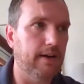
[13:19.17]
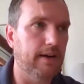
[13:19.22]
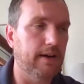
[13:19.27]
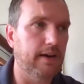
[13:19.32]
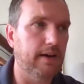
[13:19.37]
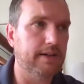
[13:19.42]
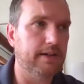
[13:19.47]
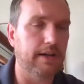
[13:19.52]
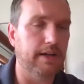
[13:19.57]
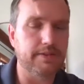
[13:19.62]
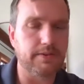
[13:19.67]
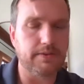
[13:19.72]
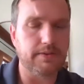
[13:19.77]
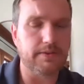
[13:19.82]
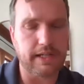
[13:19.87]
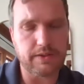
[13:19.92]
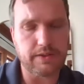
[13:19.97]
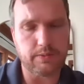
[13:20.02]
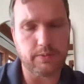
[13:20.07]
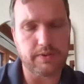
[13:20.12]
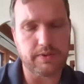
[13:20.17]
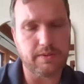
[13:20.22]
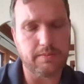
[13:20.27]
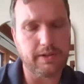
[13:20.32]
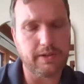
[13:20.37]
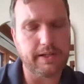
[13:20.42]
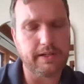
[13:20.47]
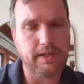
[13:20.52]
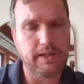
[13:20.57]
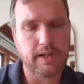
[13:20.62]
consultation with
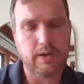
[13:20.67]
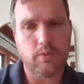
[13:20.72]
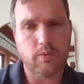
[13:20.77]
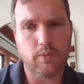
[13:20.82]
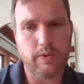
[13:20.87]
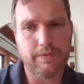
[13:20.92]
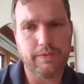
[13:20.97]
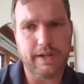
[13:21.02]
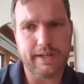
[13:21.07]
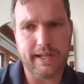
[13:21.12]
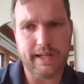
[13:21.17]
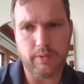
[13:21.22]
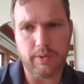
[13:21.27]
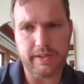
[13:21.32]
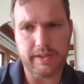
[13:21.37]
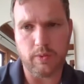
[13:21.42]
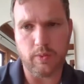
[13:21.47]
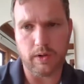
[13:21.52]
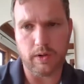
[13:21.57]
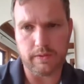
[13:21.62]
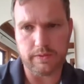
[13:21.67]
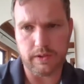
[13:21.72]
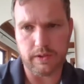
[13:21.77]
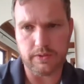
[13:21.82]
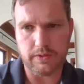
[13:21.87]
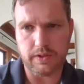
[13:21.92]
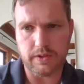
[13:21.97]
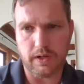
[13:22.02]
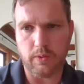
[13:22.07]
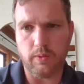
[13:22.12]
somebody, we find out what their
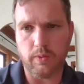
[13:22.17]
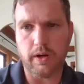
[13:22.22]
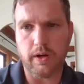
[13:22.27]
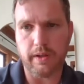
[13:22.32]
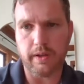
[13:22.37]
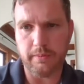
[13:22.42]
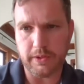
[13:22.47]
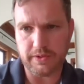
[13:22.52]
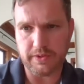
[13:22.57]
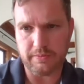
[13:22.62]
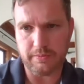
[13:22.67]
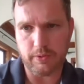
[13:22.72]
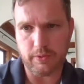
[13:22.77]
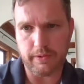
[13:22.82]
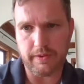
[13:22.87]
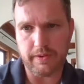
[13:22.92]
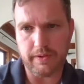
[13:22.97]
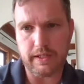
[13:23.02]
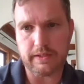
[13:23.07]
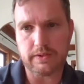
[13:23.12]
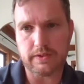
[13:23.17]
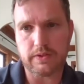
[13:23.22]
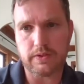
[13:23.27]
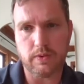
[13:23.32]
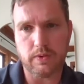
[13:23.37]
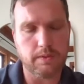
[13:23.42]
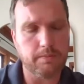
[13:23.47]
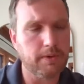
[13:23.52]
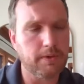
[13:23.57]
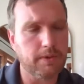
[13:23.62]
workflows are. What are the most important things to
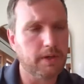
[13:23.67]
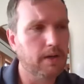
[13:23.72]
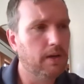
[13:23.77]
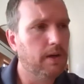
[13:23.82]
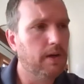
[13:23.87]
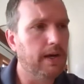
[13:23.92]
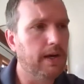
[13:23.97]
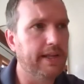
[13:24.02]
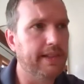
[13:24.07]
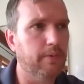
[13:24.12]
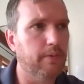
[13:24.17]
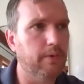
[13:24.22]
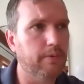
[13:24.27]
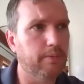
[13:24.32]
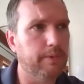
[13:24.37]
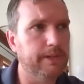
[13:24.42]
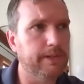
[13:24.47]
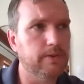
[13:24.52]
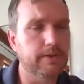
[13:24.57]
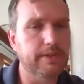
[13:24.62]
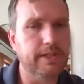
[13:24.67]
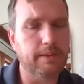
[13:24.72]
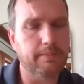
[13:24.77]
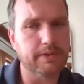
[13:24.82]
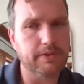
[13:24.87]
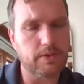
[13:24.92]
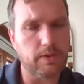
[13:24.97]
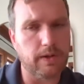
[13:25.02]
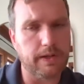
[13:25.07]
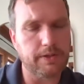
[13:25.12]
them? And then when we do a
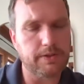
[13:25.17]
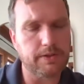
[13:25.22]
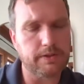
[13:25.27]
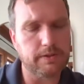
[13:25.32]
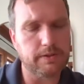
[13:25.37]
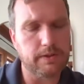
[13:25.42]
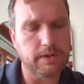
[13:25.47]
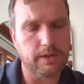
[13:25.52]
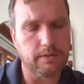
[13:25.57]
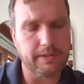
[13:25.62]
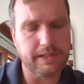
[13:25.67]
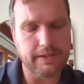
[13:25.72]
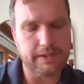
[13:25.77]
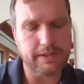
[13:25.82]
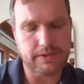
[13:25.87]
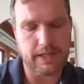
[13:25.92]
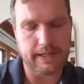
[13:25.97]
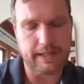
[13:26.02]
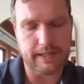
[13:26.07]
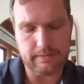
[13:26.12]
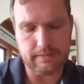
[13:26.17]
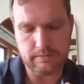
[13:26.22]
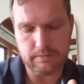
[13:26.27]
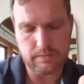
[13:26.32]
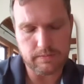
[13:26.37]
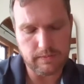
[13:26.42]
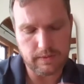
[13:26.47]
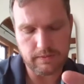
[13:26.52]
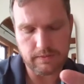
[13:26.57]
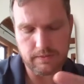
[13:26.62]
demonstration, it'll be a
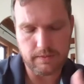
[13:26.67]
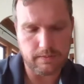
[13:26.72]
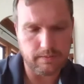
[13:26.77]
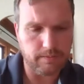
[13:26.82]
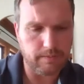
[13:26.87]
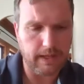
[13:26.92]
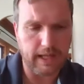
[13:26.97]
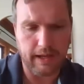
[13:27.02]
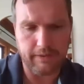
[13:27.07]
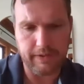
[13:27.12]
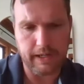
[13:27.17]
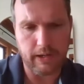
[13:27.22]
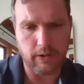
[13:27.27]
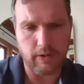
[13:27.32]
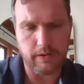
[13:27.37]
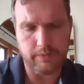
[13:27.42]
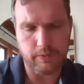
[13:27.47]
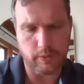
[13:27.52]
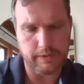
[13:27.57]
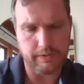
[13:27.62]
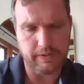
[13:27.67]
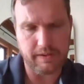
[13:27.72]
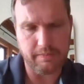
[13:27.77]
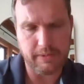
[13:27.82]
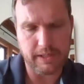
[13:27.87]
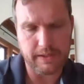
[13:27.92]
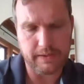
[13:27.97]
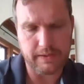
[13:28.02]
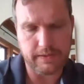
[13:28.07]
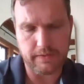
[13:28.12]
second half an hour to 45
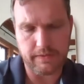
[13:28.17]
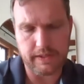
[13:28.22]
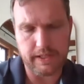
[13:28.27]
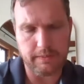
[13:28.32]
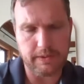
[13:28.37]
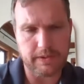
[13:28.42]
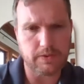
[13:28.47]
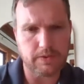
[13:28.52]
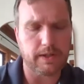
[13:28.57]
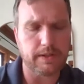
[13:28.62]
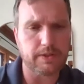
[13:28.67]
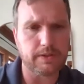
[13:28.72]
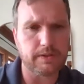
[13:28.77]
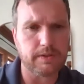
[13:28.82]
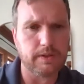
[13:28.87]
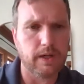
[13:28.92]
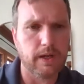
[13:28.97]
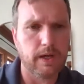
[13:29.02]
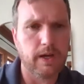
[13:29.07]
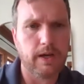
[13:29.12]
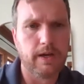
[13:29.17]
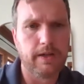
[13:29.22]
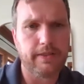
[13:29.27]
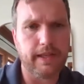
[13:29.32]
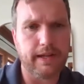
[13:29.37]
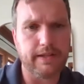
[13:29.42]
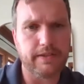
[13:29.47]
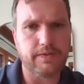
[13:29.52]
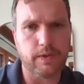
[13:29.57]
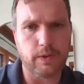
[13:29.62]
minutes of a demonstration
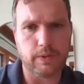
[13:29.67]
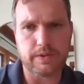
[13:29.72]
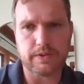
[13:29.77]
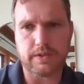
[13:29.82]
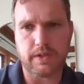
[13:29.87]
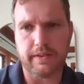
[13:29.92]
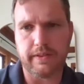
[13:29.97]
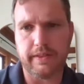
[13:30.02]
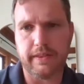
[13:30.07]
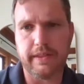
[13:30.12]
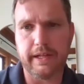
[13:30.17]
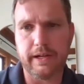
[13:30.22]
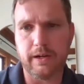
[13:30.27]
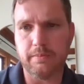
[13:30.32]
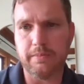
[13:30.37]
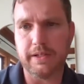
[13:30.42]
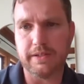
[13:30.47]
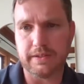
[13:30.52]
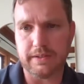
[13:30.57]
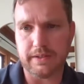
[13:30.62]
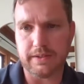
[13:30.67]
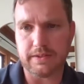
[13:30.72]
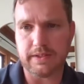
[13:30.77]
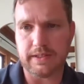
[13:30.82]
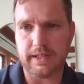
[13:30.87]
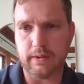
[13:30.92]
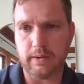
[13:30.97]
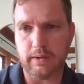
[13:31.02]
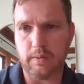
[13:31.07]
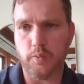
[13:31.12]
that it's focused on their business
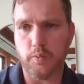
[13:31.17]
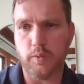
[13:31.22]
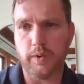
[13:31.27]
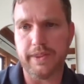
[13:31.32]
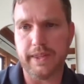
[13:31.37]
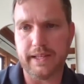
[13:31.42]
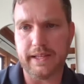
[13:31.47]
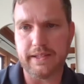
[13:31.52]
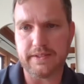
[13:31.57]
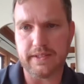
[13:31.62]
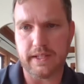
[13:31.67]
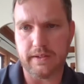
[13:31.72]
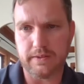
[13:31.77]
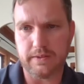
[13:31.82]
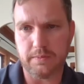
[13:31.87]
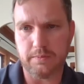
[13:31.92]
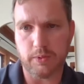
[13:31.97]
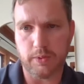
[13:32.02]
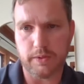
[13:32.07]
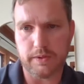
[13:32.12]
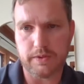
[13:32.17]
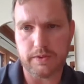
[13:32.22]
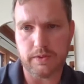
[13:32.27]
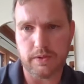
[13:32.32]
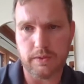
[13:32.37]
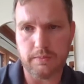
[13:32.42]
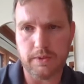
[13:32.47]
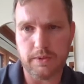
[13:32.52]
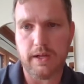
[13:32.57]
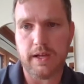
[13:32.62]
and what they said is important to
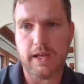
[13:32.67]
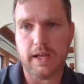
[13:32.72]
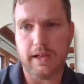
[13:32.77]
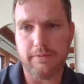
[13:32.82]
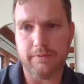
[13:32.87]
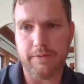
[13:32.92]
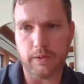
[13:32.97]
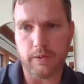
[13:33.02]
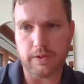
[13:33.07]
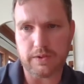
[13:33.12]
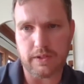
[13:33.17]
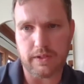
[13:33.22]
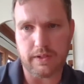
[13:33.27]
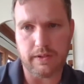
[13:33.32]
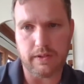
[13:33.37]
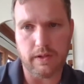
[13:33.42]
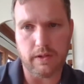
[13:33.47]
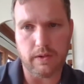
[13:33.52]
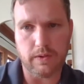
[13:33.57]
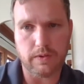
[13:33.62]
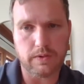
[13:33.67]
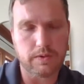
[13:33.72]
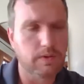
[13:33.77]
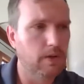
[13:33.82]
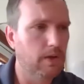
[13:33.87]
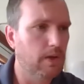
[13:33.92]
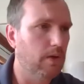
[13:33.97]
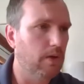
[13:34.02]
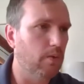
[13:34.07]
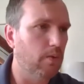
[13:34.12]
them and focused on those.
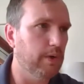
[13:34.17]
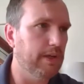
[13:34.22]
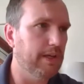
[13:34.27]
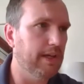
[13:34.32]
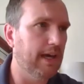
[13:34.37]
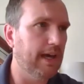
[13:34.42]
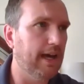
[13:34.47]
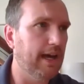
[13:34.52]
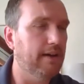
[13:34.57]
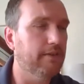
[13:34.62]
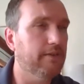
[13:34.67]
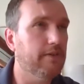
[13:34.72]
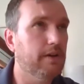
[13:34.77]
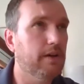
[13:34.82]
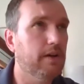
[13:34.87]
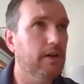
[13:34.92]
We have